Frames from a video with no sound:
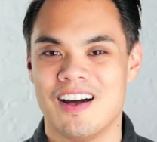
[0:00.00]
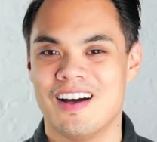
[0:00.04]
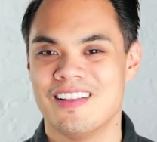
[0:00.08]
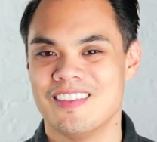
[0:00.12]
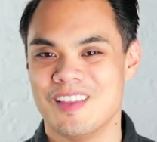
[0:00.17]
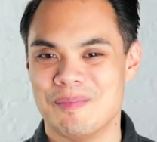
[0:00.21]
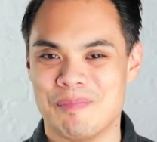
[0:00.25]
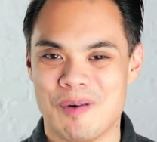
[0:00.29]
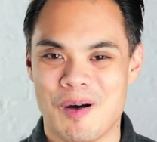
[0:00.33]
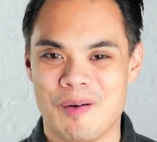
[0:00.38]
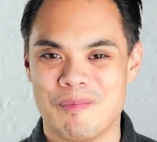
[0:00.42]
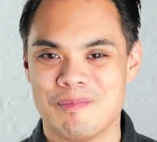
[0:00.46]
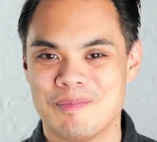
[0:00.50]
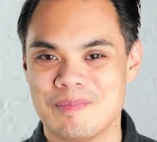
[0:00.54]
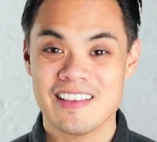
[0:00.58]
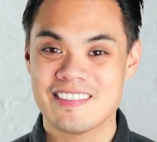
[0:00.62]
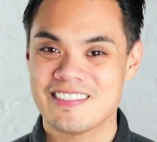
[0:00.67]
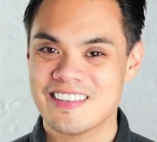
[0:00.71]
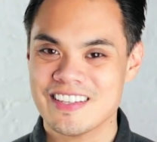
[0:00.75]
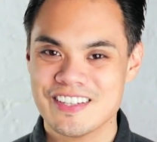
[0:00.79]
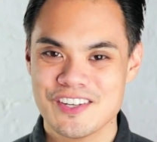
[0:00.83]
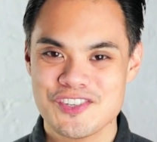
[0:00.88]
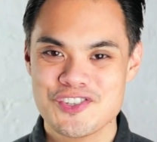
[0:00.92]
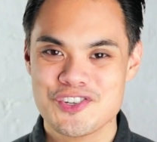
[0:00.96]
a uh, lip balm. A
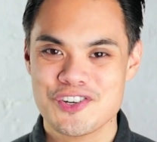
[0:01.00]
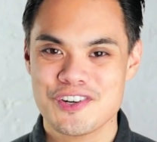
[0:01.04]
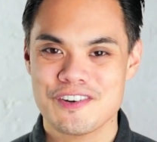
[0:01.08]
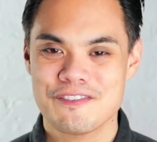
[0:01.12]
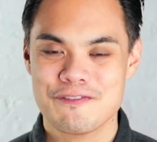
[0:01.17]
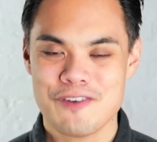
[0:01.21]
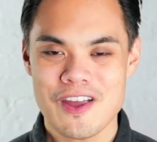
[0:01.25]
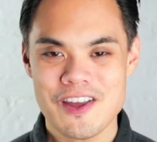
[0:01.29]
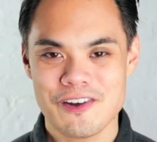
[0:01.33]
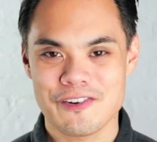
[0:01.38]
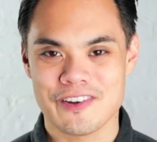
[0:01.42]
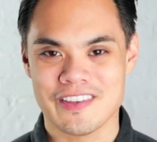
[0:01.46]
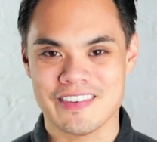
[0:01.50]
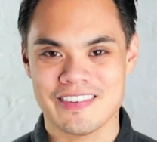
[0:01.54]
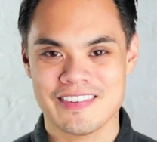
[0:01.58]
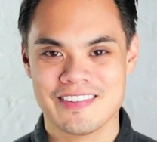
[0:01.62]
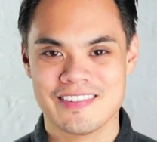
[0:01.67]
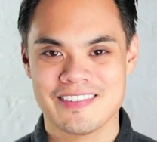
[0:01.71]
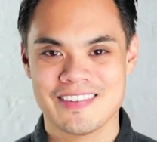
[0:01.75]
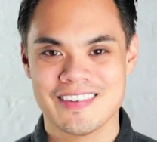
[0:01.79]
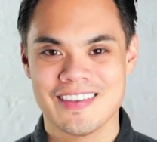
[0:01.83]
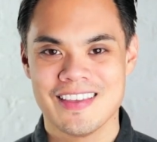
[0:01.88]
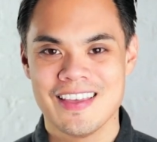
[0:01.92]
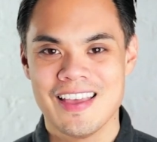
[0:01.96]
signature
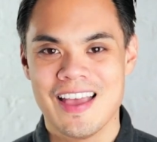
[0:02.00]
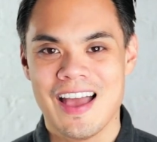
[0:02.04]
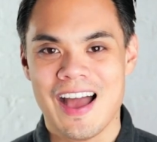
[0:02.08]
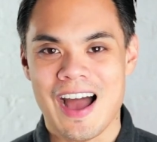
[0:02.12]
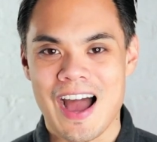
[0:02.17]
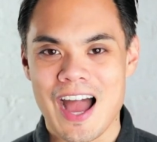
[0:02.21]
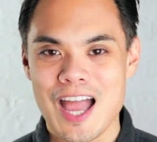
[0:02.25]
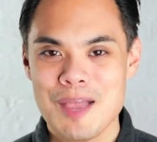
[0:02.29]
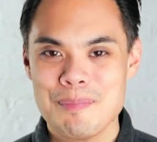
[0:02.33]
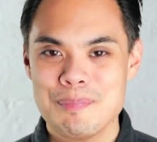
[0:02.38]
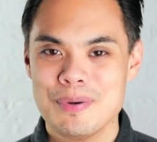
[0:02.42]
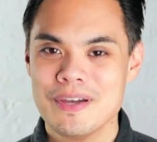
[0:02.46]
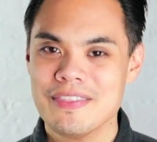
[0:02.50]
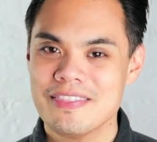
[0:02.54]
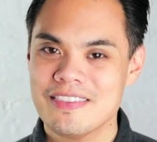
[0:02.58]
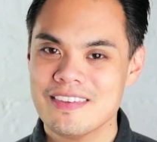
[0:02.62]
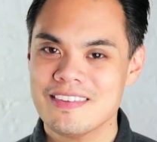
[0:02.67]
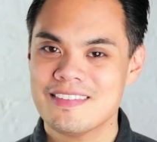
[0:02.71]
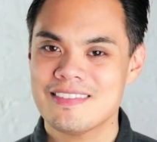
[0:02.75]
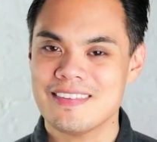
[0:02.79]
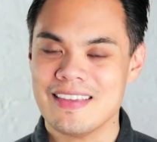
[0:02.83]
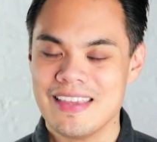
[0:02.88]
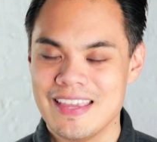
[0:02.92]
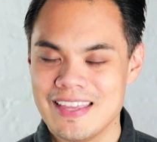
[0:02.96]
fragrance. I put
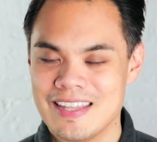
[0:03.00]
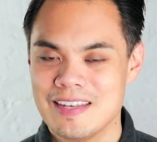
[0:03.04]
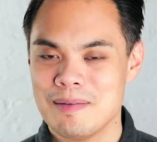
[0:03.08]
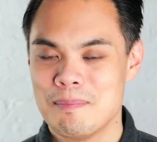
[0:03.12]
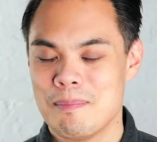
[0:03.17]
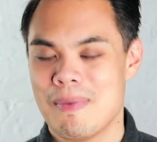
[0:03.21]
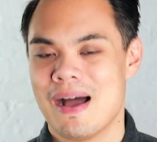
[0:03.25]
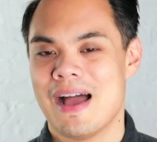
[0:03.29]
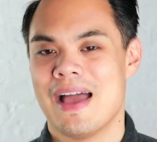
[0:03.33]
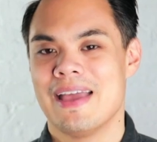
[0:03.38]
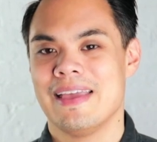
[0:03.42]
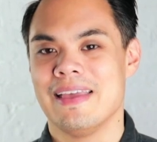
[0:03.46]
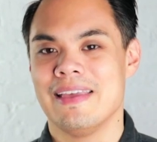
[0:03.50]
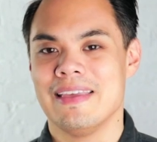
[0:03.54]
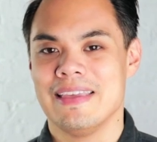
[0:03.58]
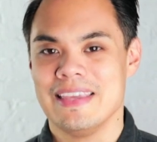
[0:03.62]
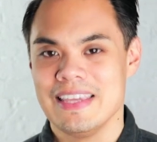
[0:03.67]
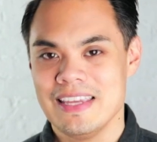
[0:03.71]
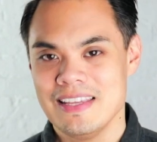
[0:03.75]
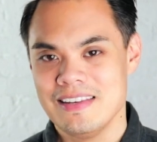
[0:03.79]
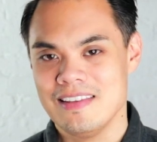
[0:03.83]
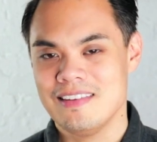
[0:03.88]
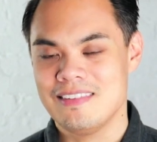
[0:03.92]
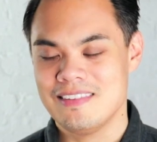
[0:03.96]
this in my
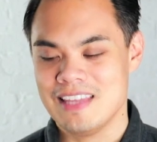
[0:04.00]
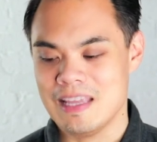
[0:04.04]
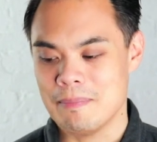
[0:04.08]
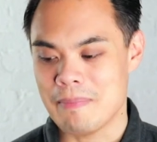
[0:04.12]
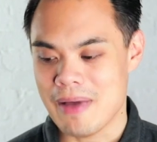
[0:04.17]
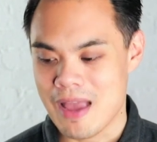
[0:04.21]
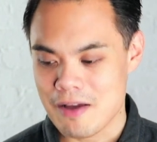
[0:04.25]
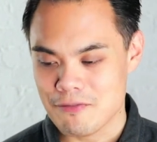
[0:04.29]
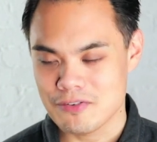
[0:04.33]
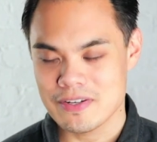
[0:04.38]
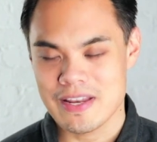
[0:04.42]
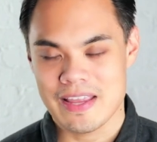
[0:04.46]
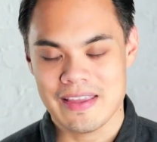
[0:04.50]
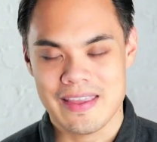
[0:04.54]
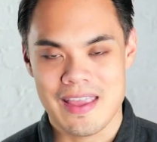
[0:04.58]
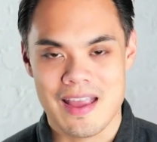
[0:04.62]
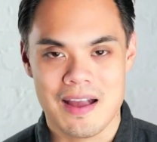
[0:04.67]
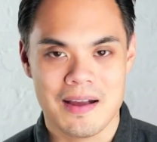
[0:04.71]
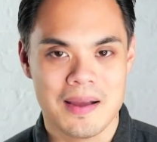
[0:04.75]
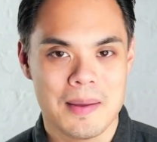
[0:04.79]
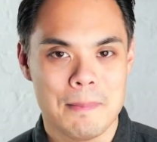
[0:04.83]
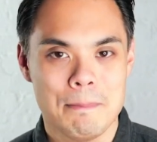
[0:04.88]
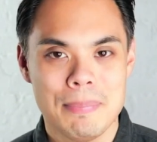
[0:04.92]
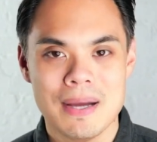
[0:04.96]
EDC, my everyday
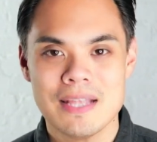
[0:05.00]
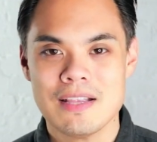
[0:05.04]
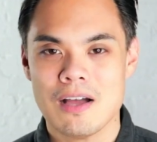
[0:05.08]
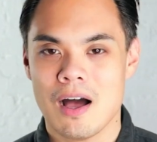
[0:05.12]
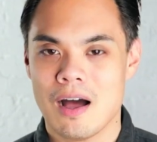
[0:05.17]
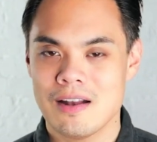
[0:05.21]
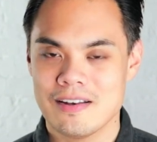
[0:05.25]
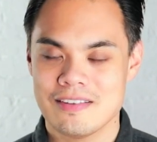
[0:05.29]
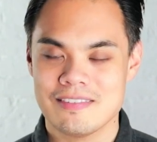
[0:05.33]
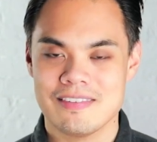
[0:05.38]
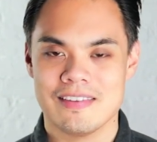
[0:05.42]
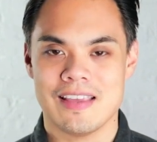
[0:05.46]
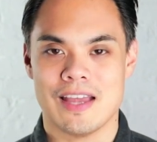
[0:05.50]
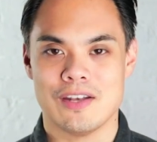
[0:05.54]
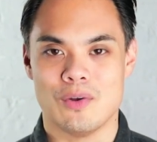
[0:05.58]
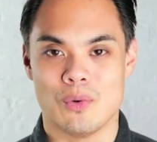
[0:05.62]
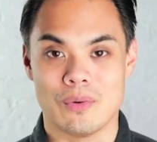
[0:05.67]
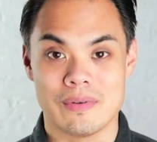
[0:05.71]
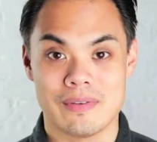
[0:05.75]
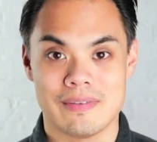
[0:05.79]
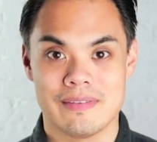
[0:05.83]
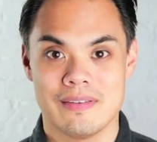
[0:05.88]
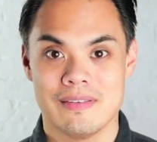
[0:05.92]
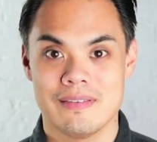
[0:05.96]
carry, but honestly, I
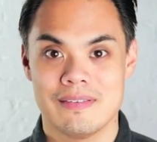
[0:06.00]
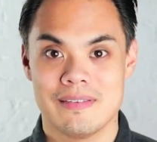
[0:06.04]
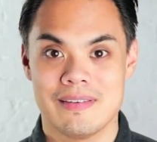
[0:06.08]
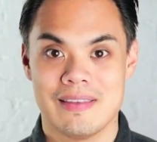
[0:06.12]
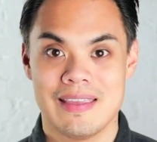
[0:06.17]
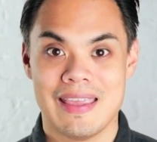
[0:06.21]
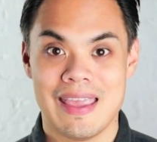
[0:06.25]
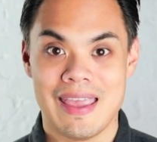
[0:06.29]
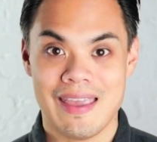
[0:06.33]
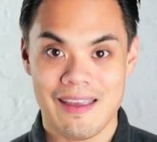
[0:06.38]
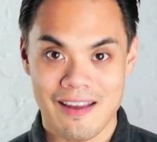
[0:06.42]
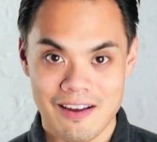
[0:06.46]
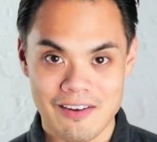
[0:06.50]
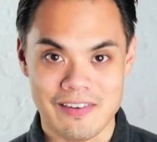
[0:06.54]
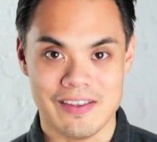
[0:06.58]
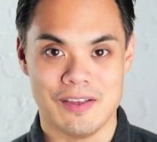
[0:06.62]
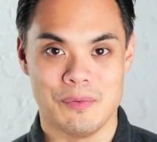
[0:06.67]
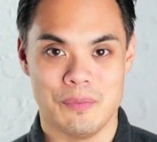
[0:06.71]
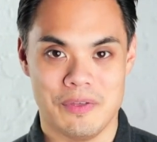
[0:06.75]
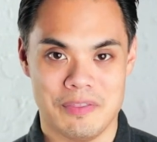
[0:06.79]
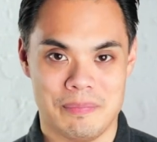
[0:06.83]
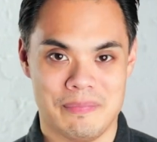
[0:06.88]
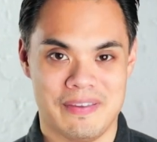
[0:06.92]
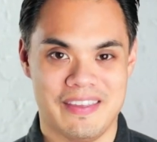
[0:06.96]
don't carry
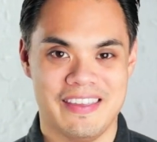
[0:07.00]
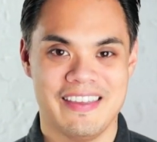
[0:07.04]
it with